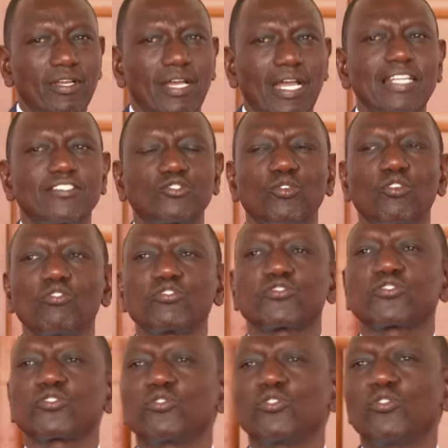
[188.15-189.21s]
and to
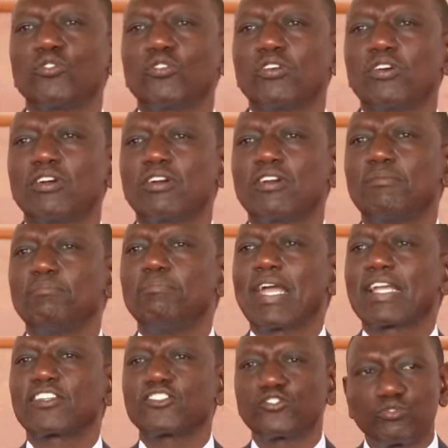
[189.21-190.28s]
also
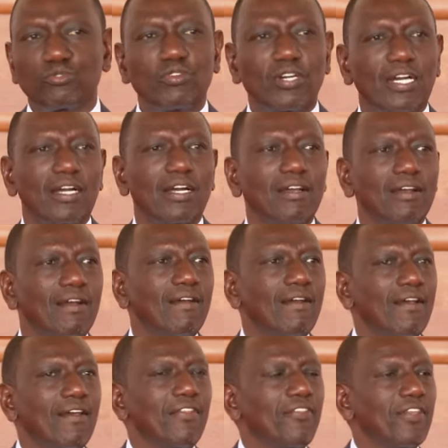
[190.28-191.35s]
make sure
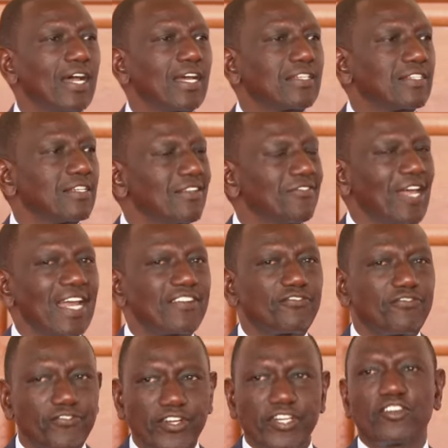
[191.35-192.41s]
that
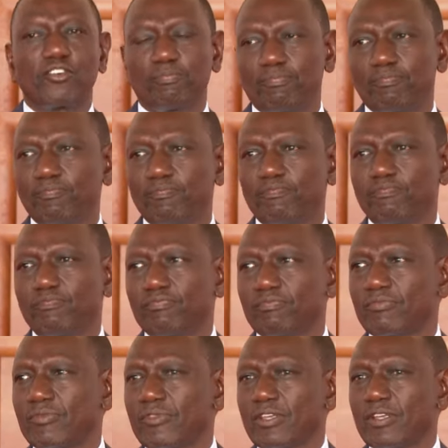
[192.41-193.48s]
that freedom
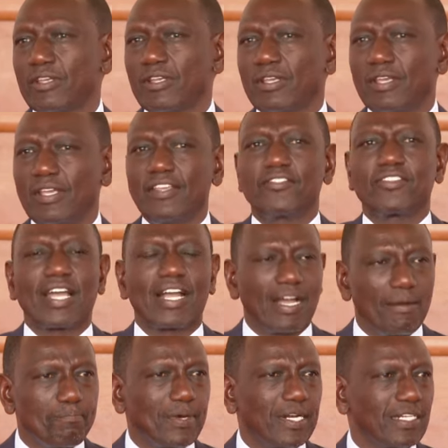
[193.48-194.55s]
is
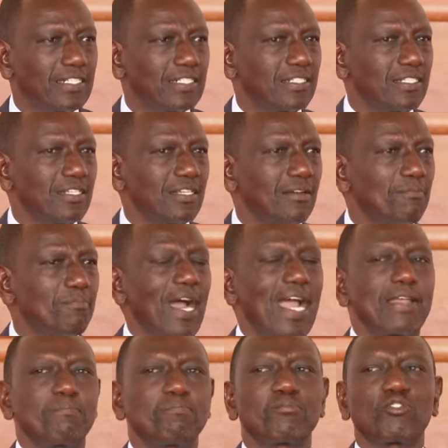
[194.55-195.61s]
accompanied
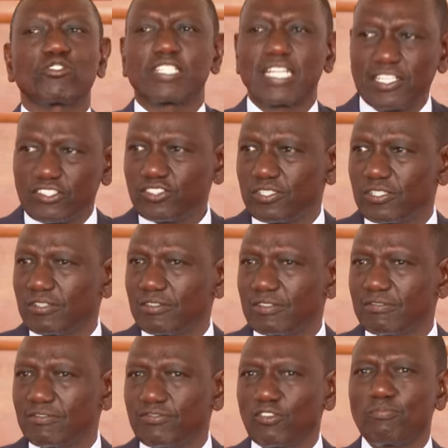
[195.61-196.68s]
by protection
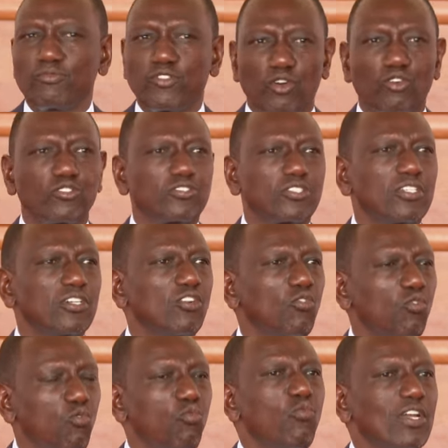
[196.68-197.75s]
from those
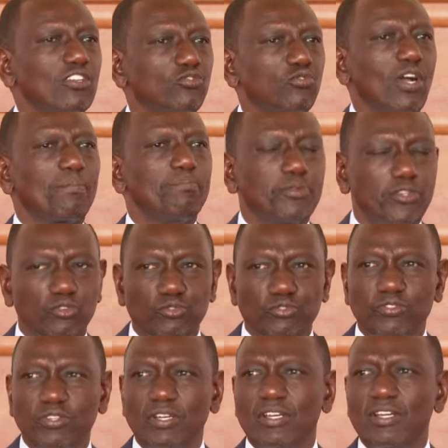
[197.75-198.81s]
who want to
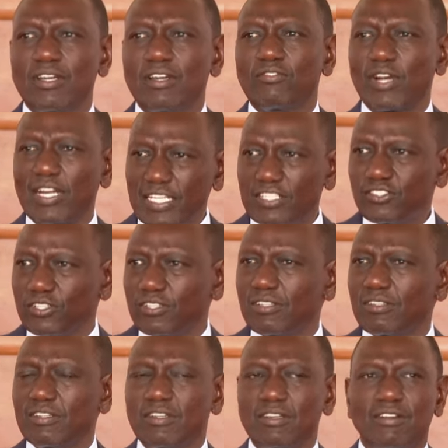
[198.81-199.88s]
abuse religion
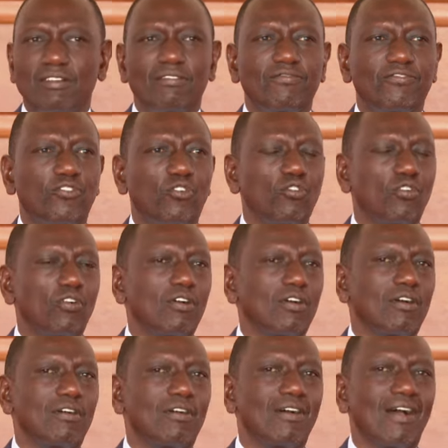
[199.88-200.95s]
for
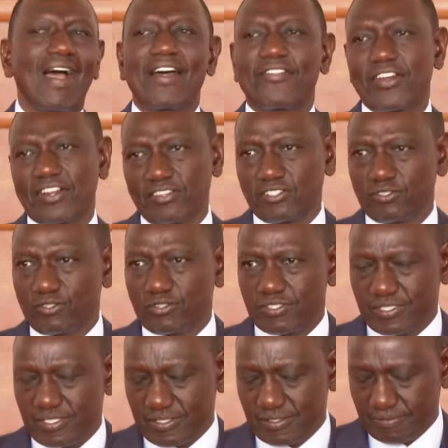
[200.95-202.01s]
other reasons.